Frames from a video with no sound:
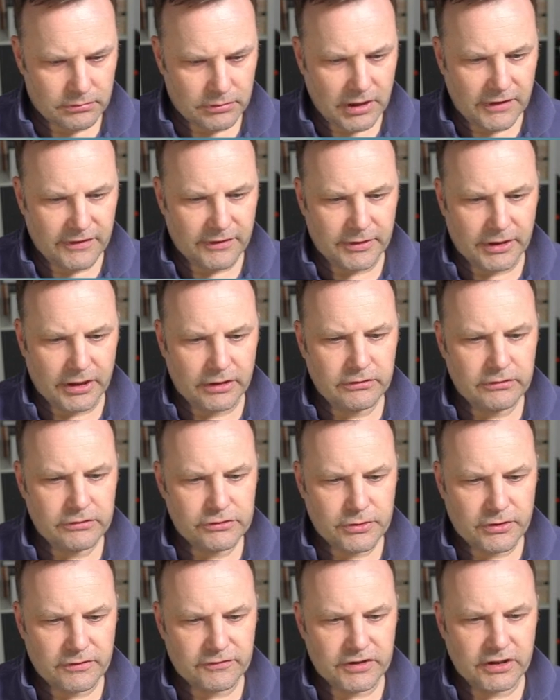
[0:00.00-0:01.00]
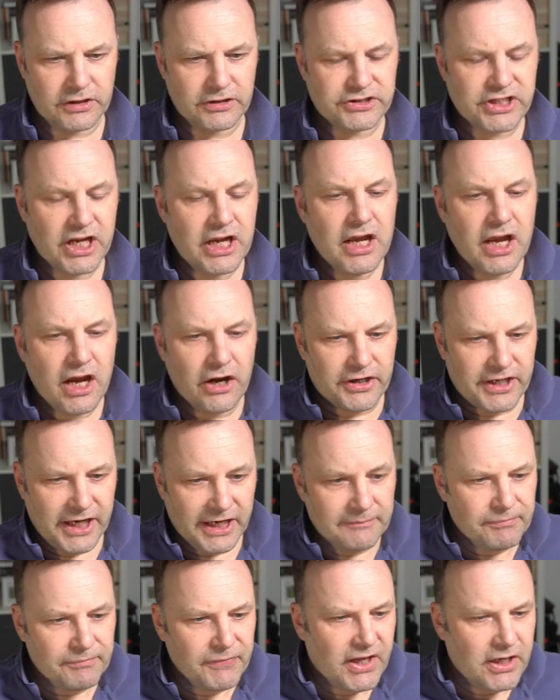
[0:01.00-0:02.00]
Oh, there we go, 12 cars.
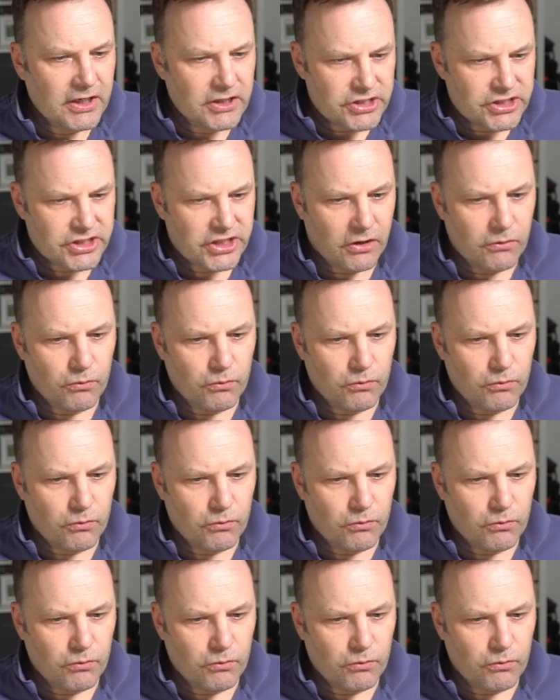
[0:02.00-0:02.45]
Okay, so